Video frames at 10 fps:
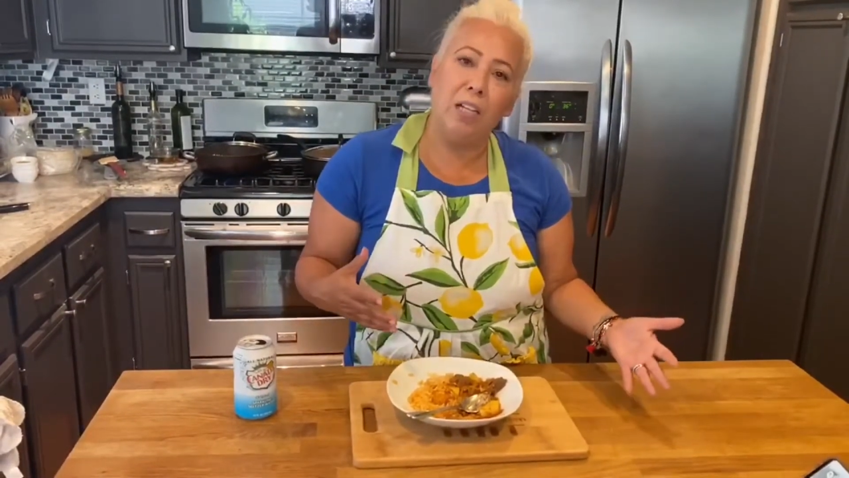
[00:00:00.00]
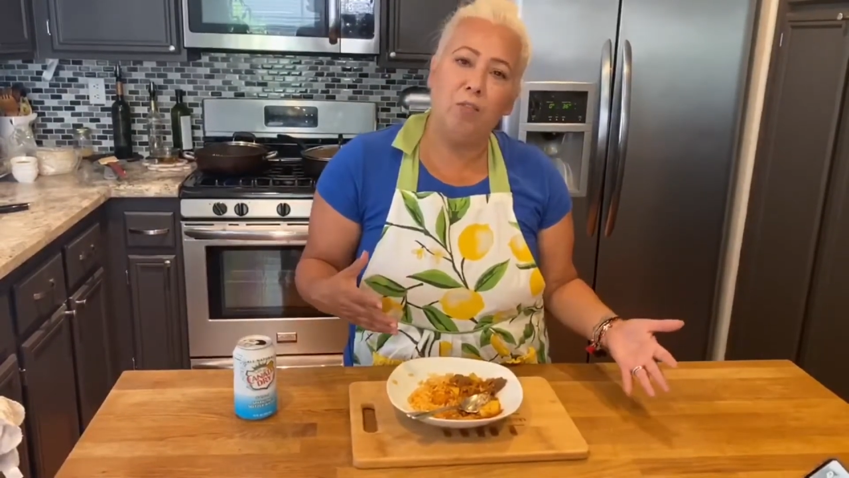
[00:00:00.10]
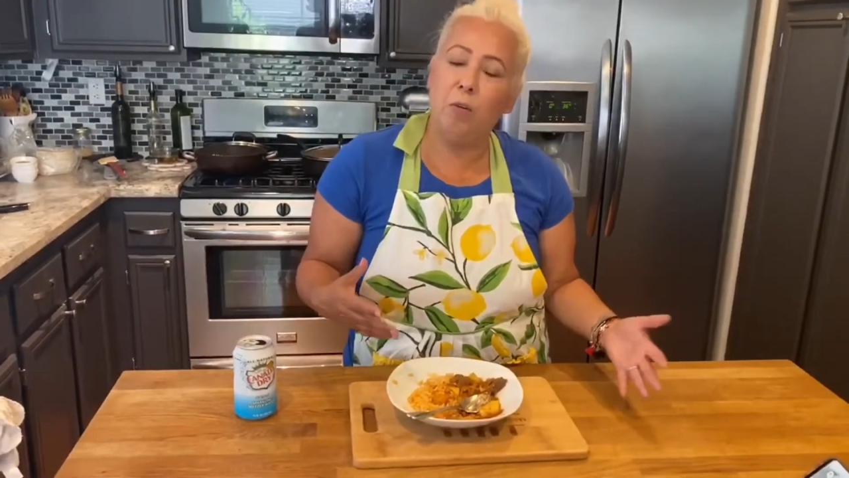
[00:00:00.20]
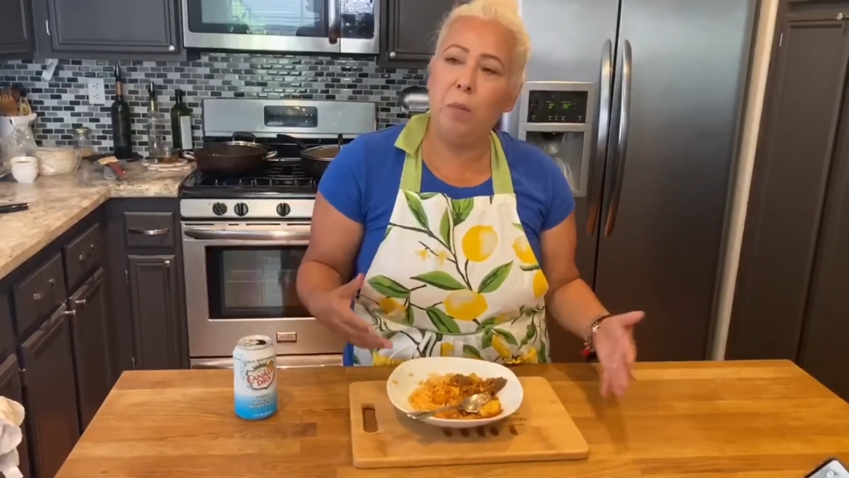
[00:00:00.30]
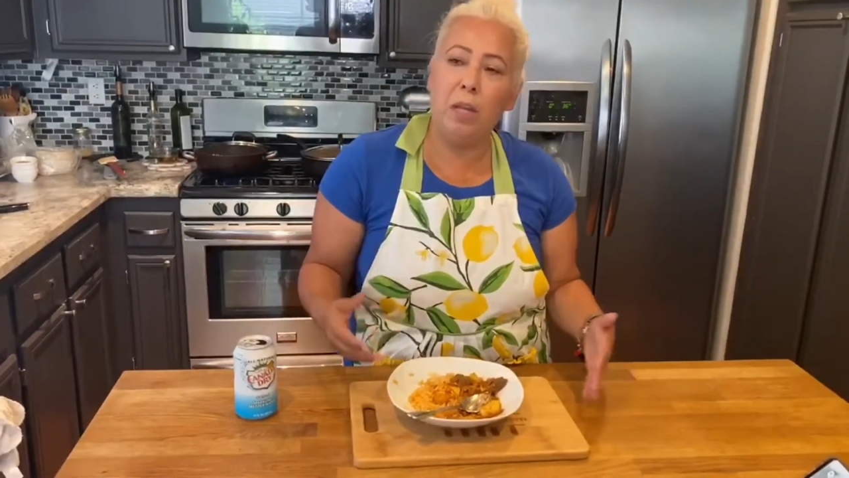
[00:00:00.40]
for
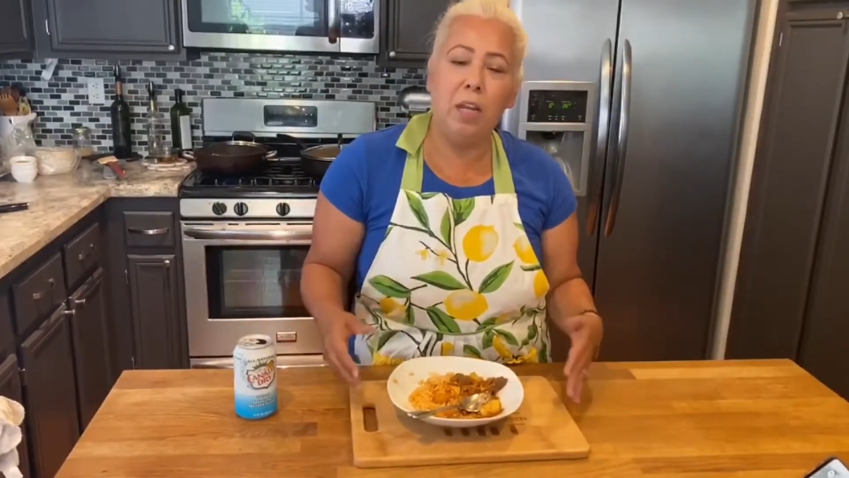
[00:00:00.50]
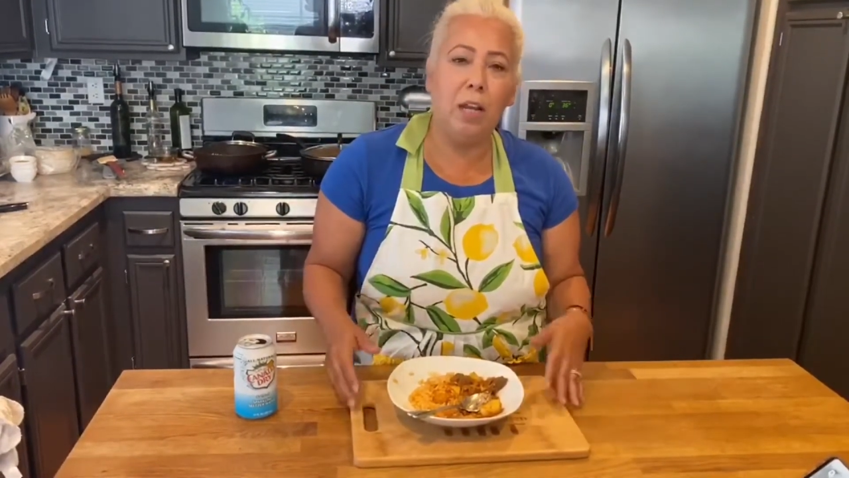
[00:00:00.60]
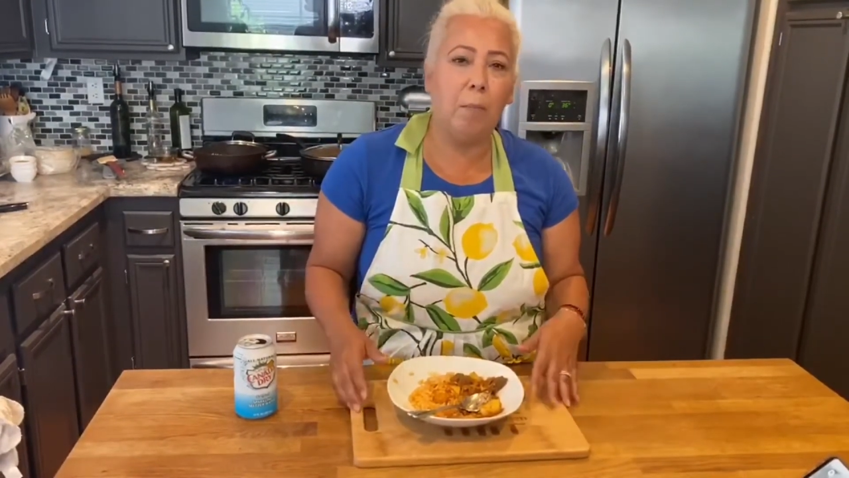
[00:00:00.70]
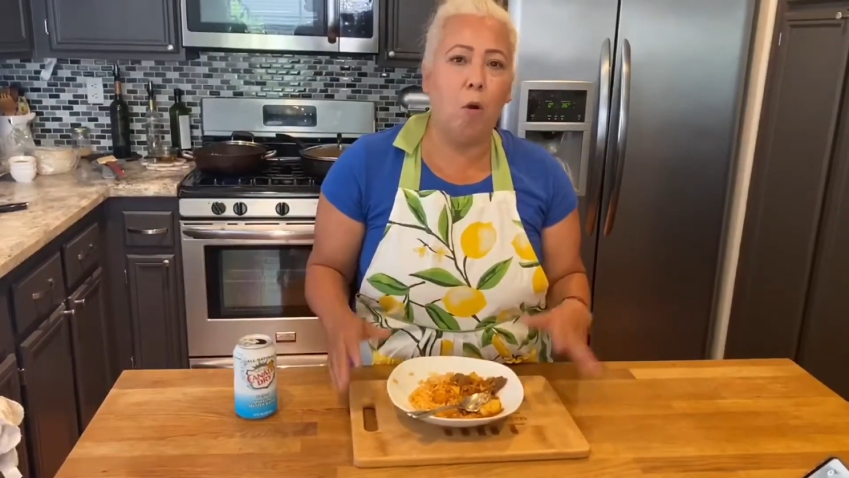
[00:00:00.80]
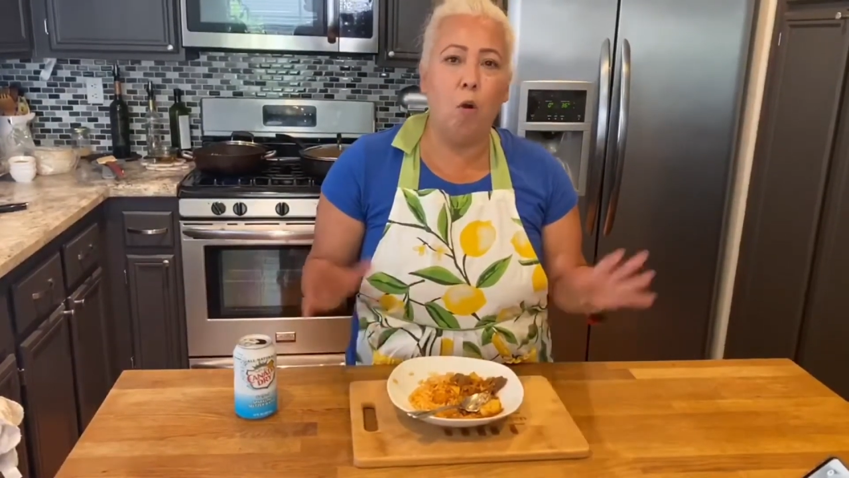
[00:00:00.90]
me. I'm
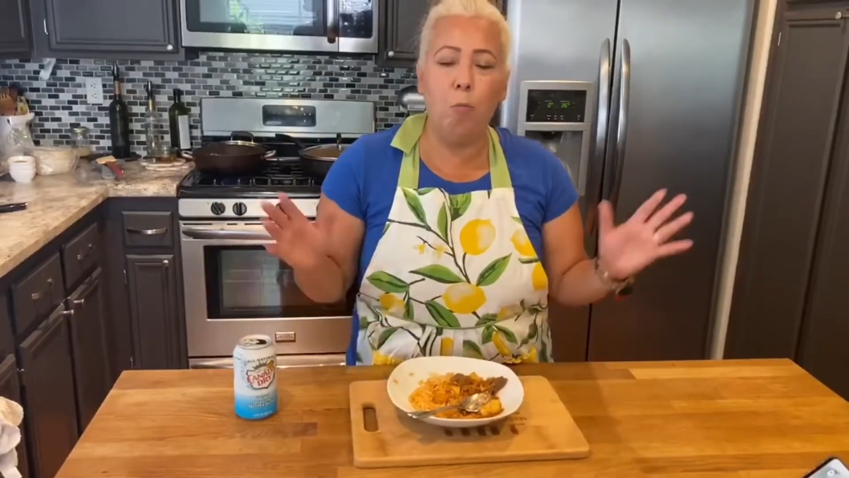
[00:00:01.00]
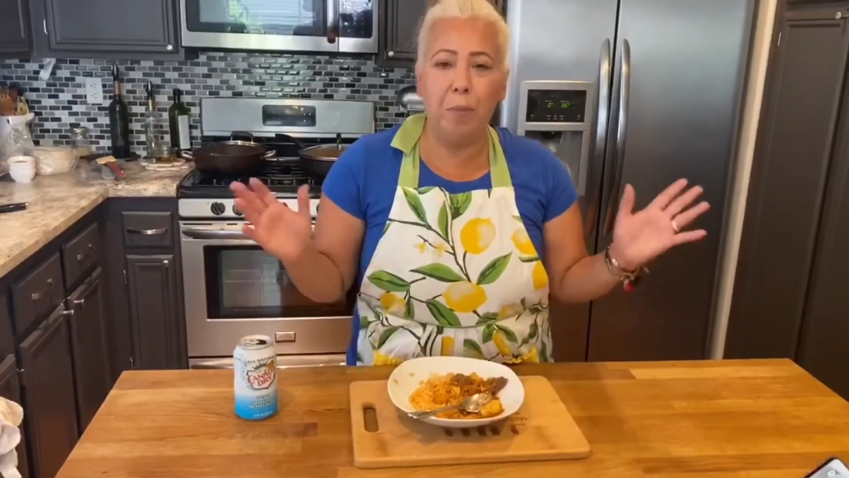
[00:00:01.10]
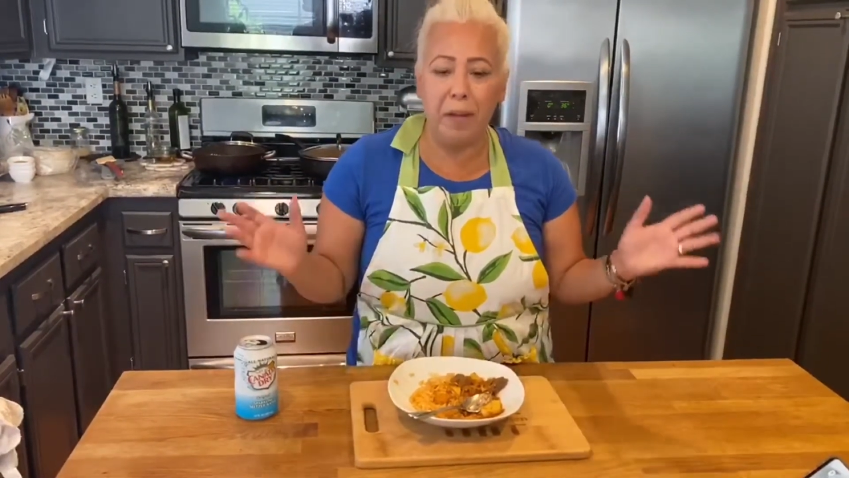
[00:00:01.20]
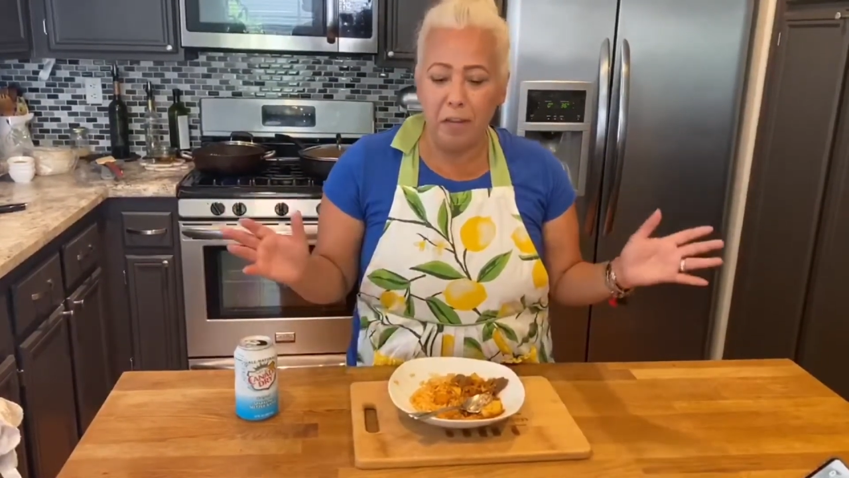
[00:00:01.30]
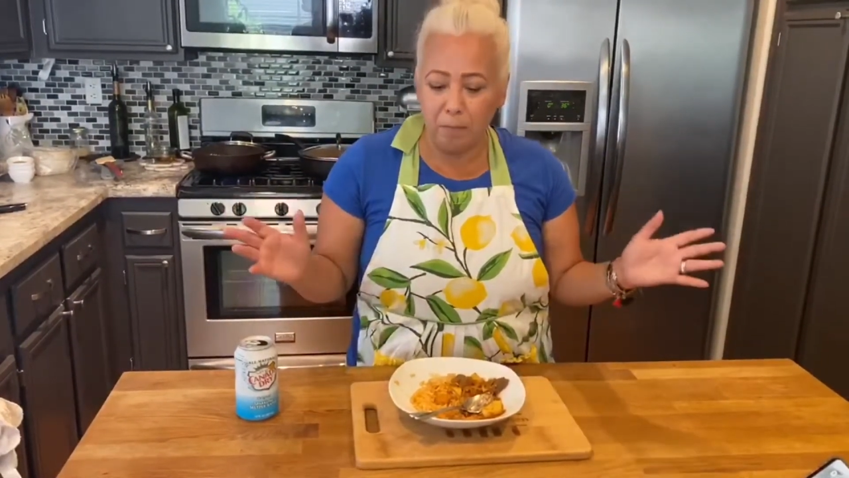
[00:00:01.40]

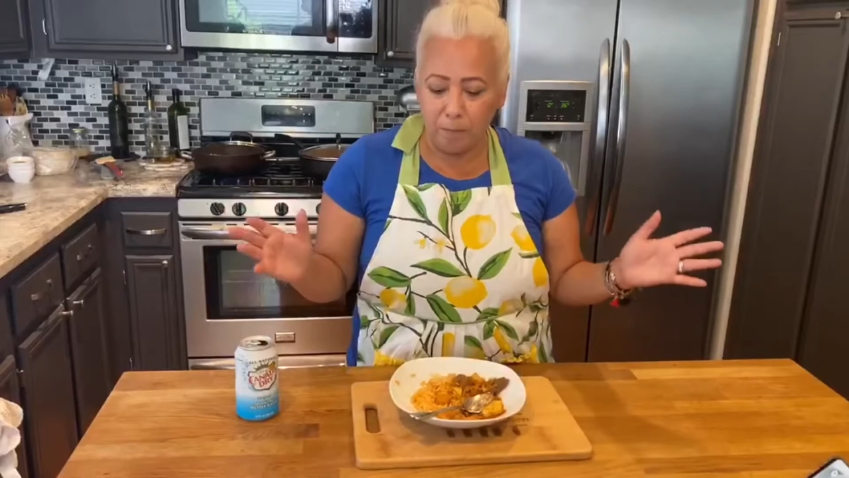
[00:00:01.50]
open.